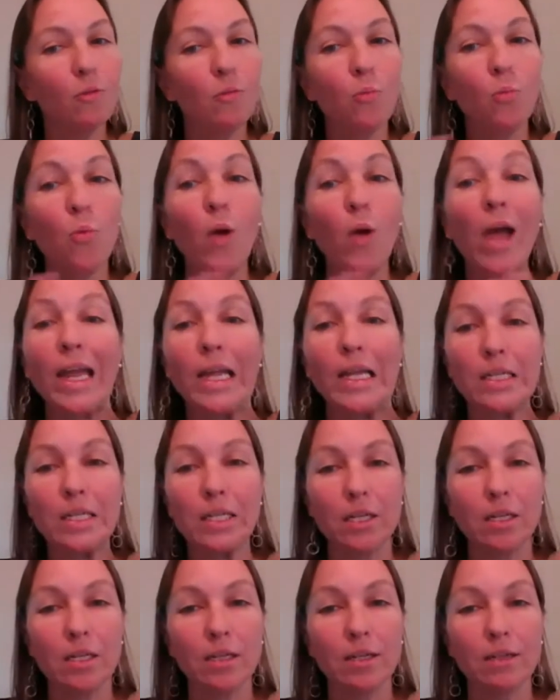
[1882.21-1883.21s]
Wait.
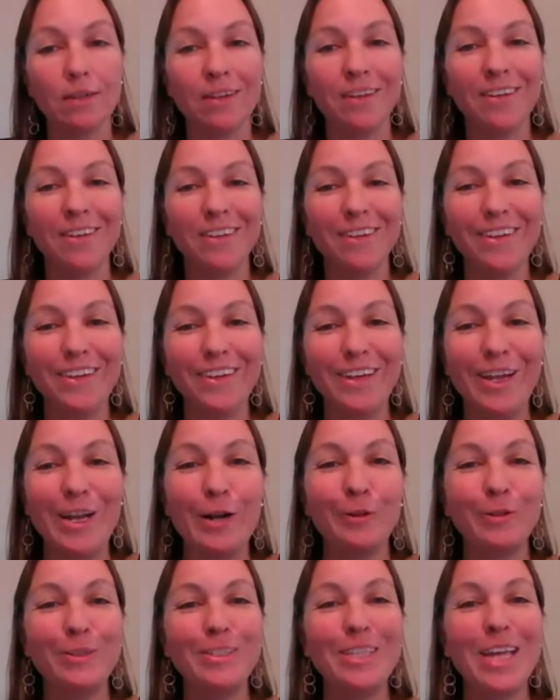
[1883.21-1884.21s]

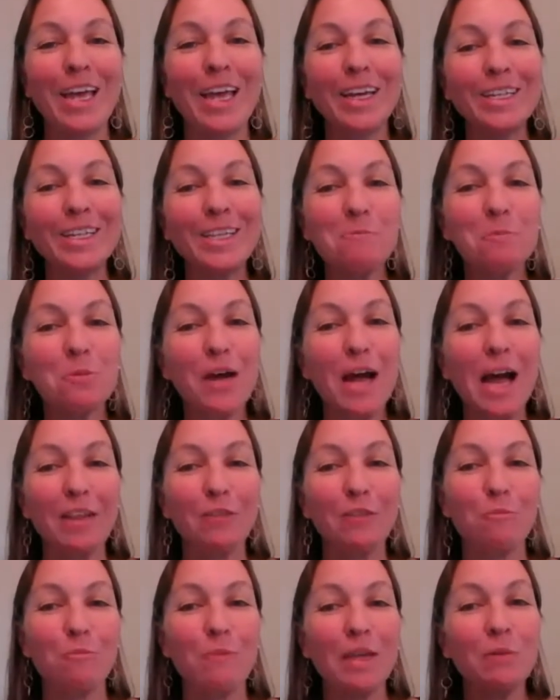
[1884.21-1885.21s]
Take a deep
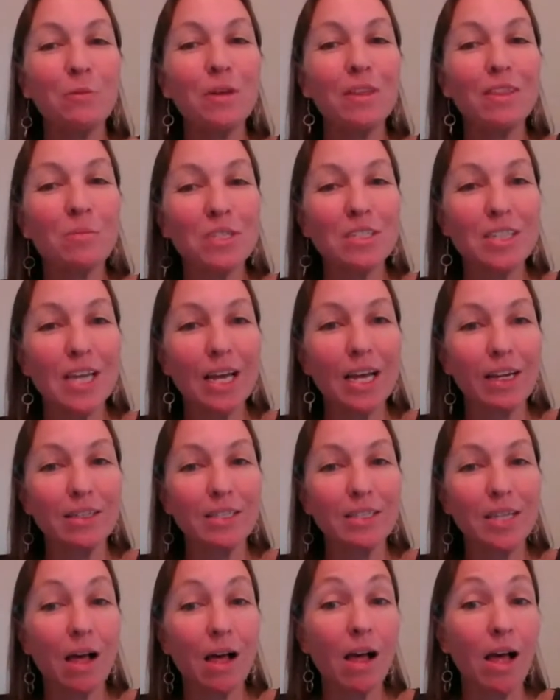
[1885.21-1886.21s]
breath, meet with them a
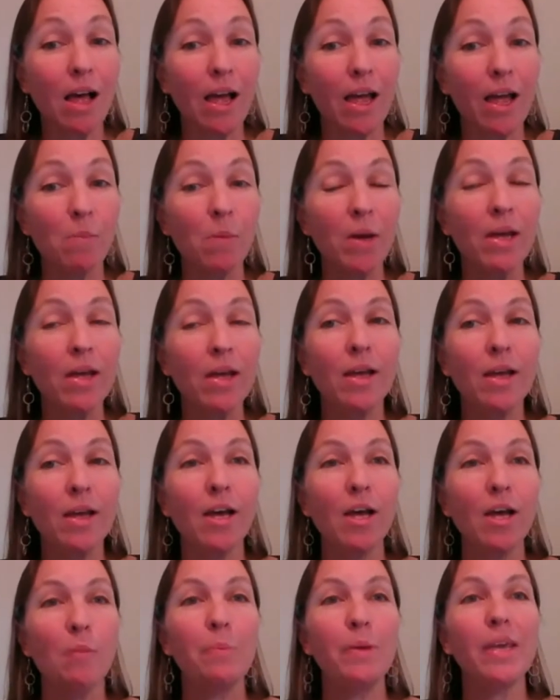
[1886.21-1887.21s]
second time,
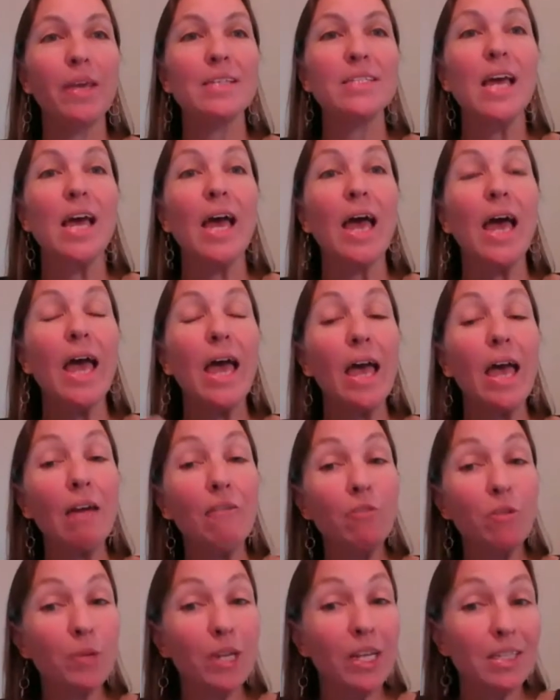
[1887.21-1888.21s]
because
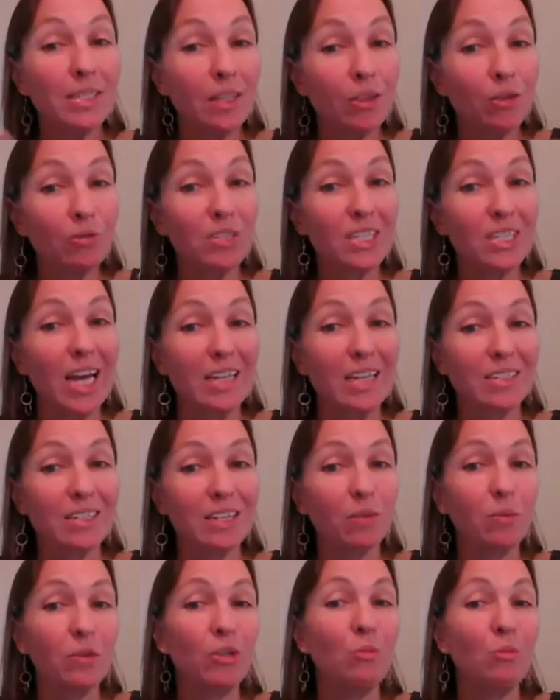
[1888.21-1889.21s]
everybody's
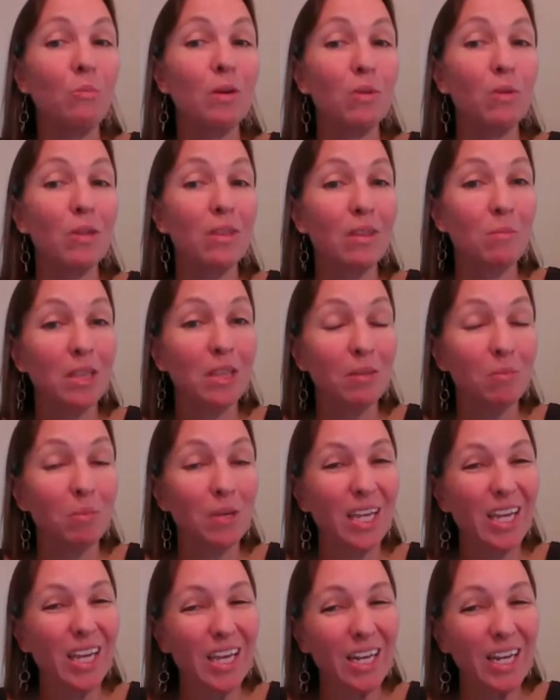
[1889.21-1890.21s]
enthusiastic when you meet with them at the
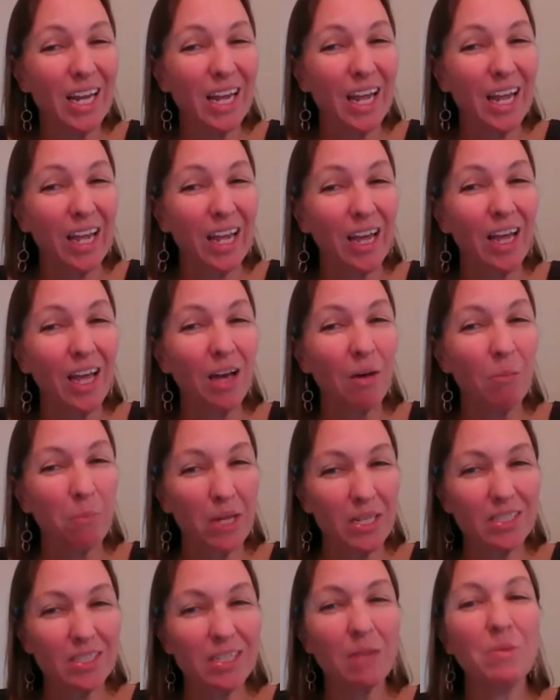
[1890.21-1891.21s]
beginning,
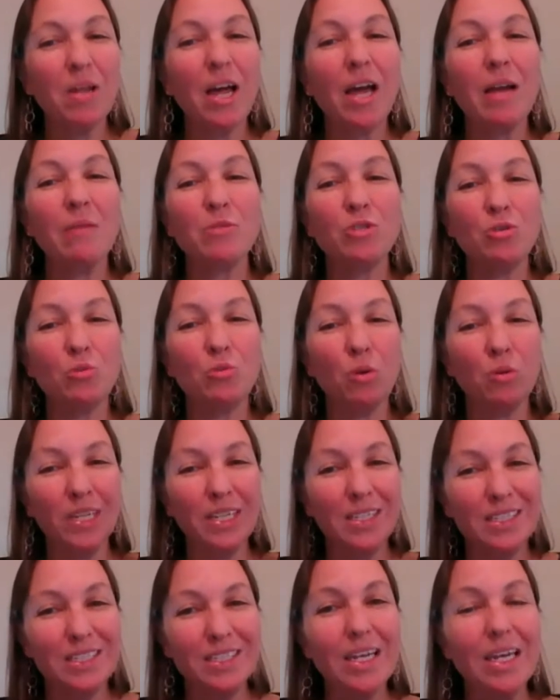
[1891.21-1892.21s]
but sometimes you only
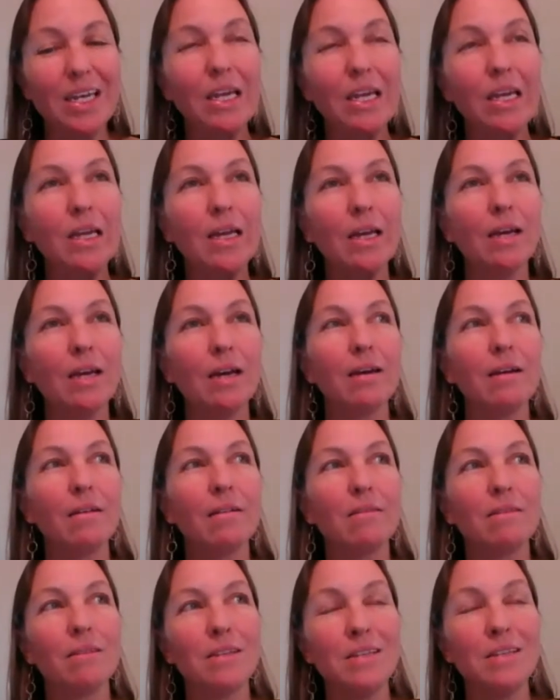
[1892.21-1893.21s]
see
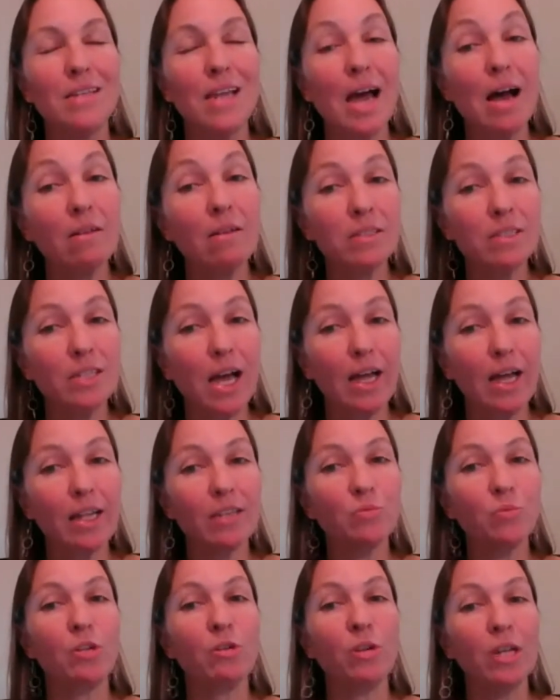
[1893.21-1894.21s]
the
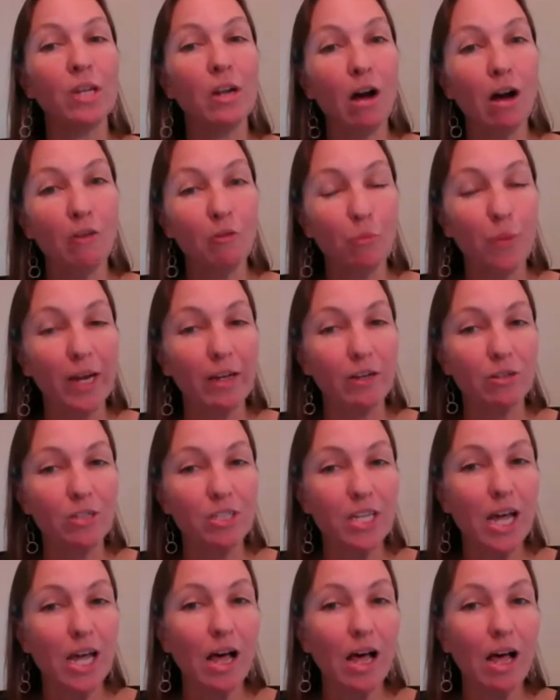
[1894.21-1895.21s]
downsides when you get off by
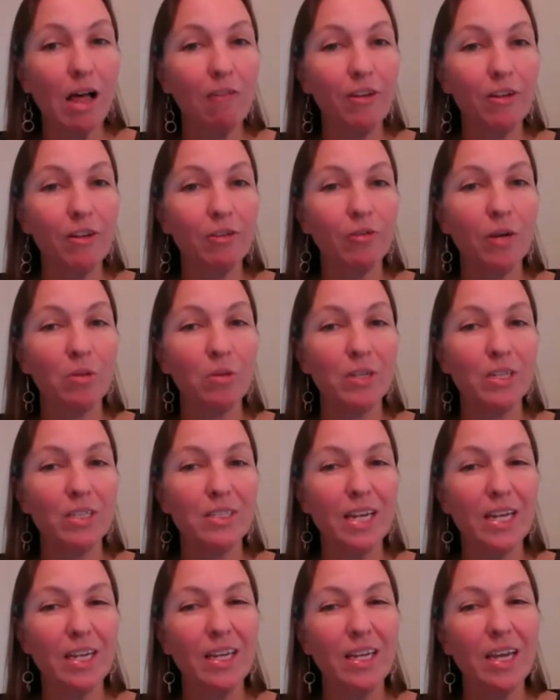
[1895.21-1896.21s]
yourself and you're able to
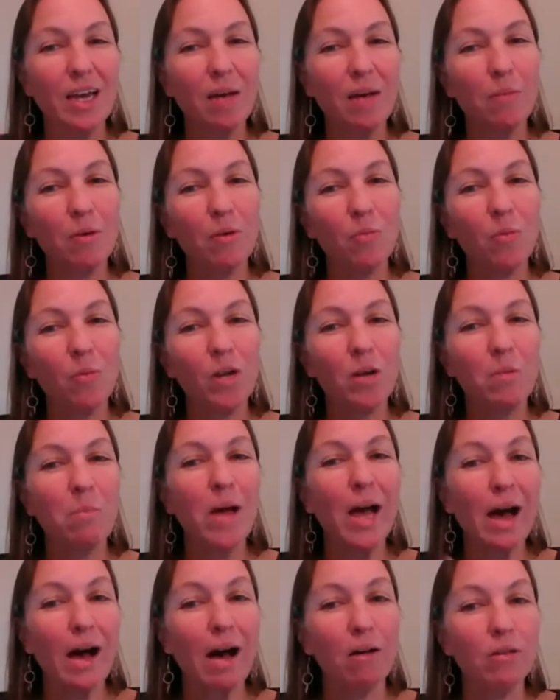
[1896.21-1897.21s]
say, yeah, but what
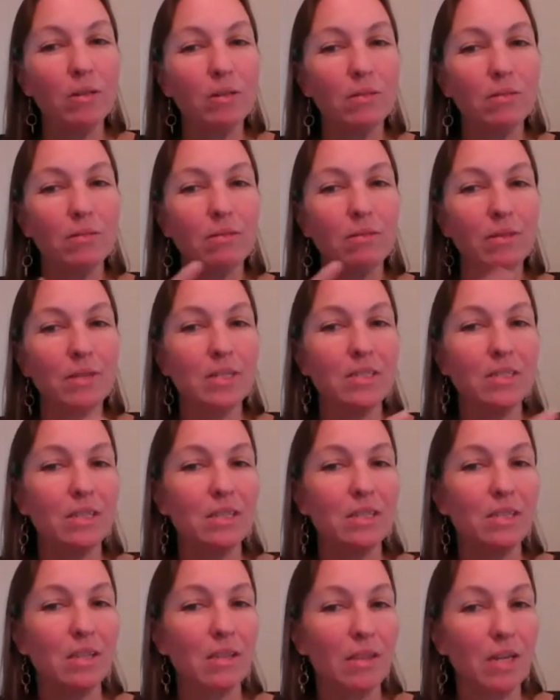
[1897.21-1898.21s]
about this,
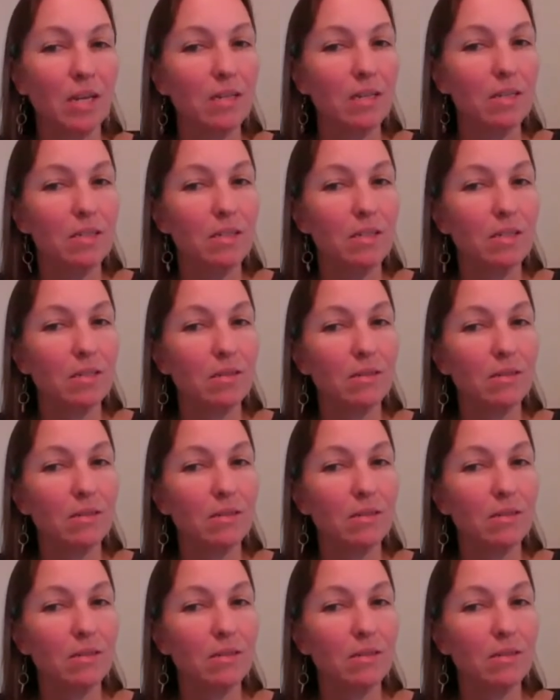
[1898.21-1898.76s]
this, and this?